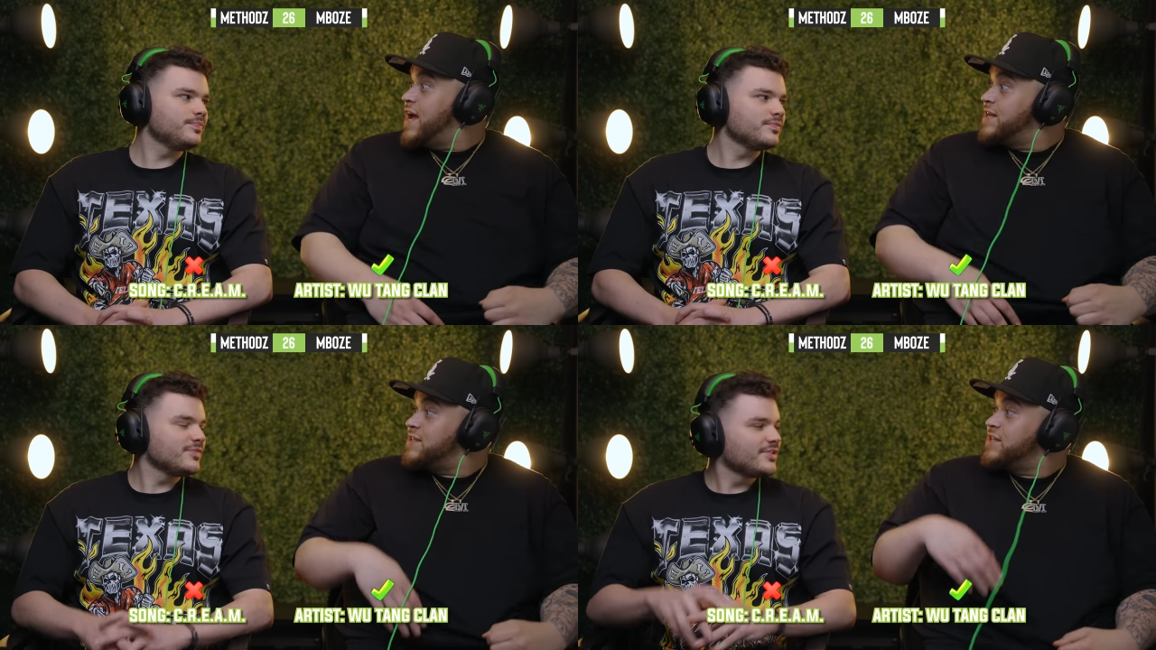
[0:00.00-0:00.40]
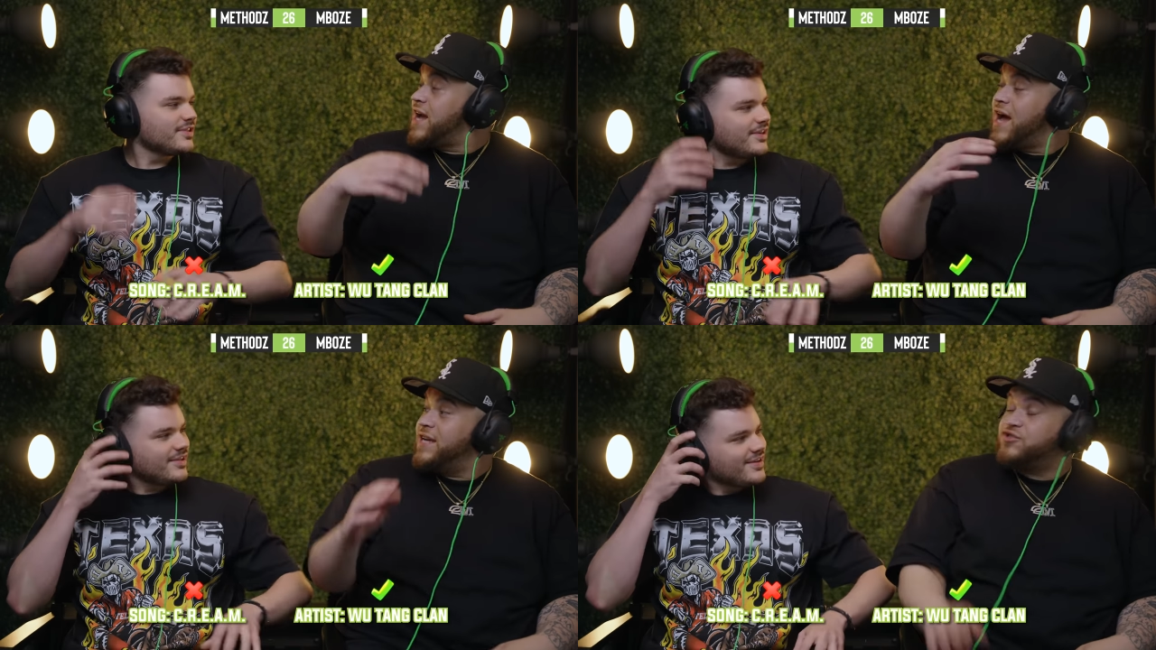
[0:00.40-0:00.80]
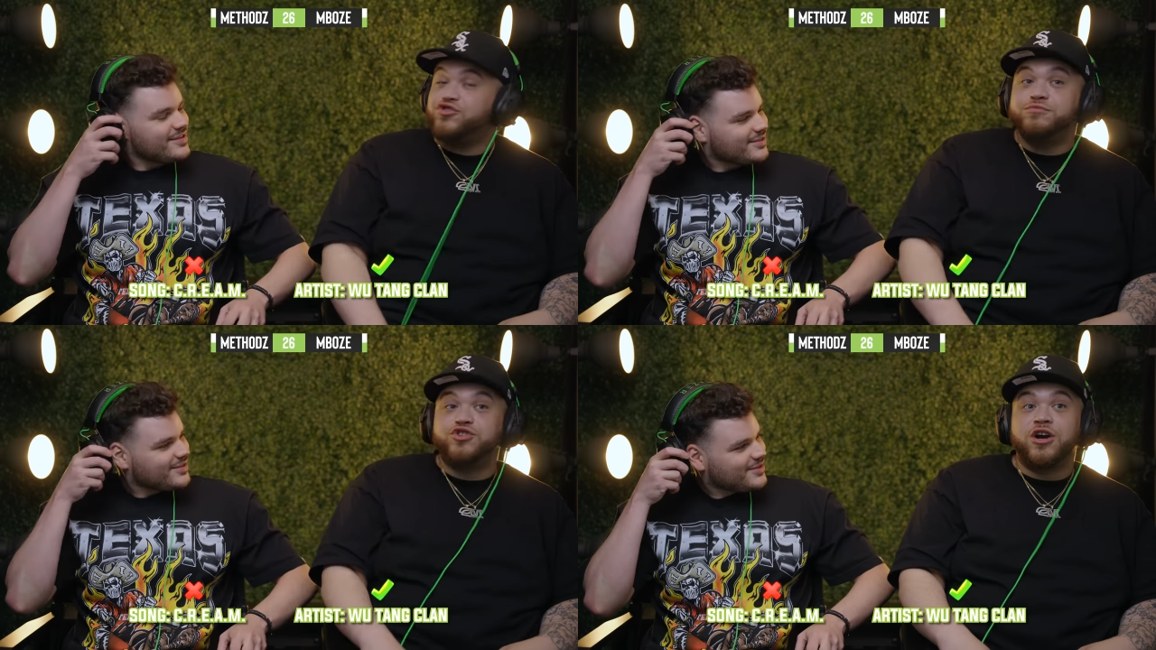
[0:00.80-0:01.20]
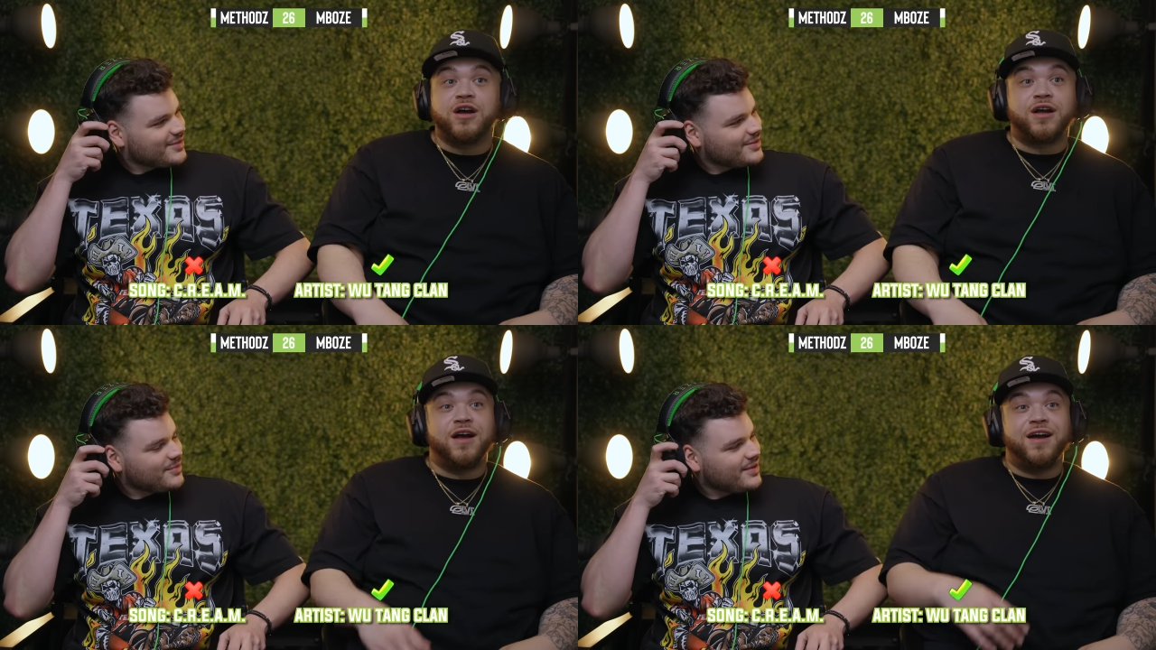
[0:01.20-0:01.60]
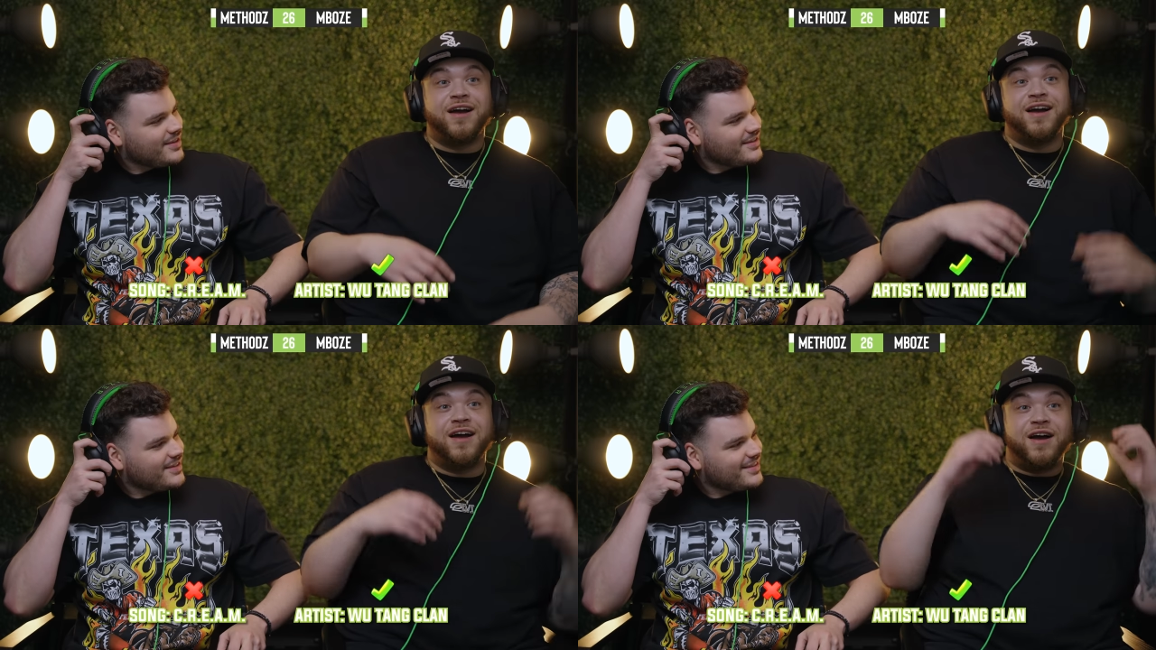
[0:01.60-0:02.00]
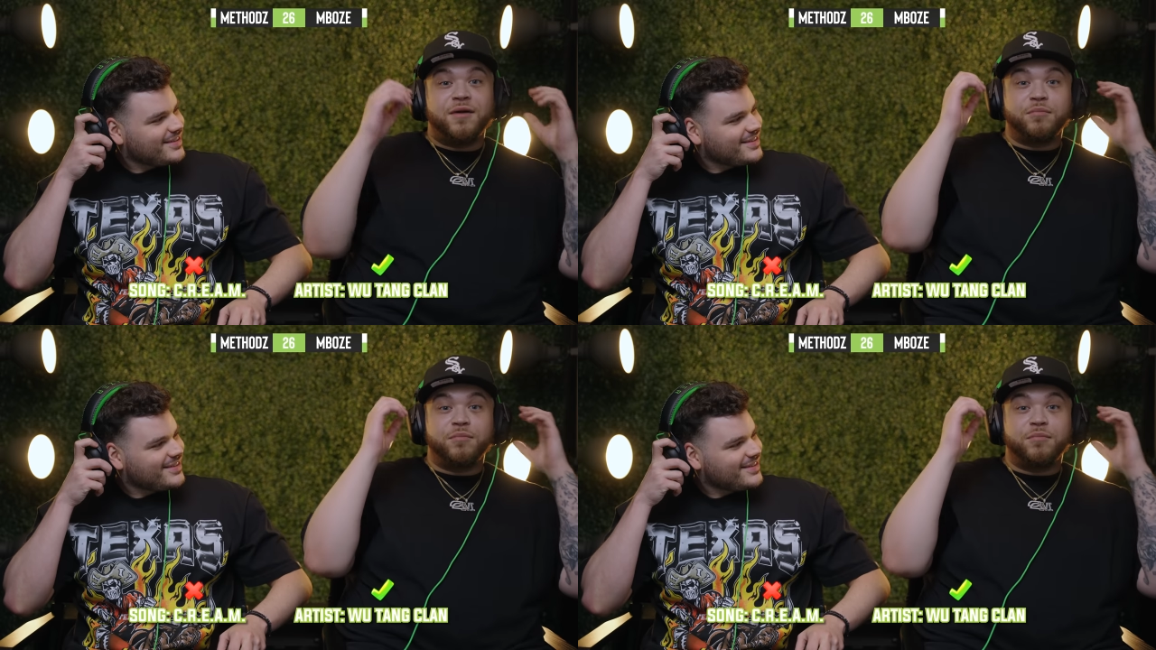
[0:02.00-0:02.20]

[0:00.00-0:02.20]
Speaker 1: it sounded like an ice cream truck. What?